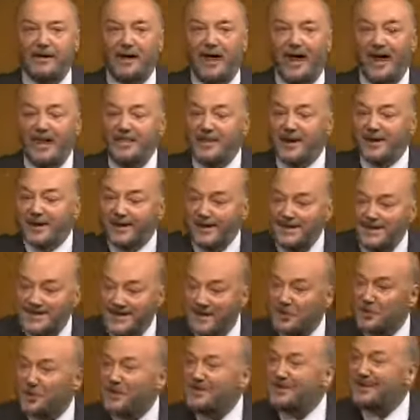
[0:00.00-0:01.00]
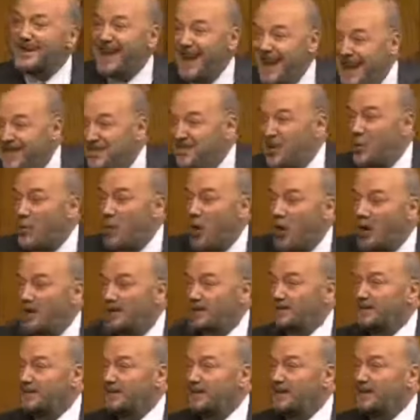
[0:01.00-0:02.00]
and the conditions in the
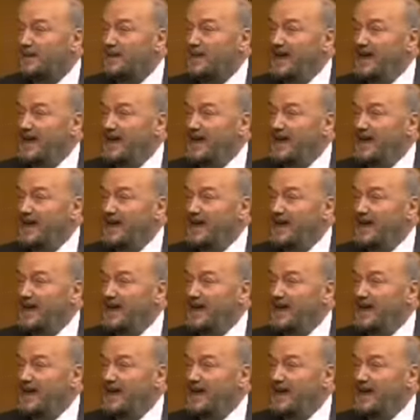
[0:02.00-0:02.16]
world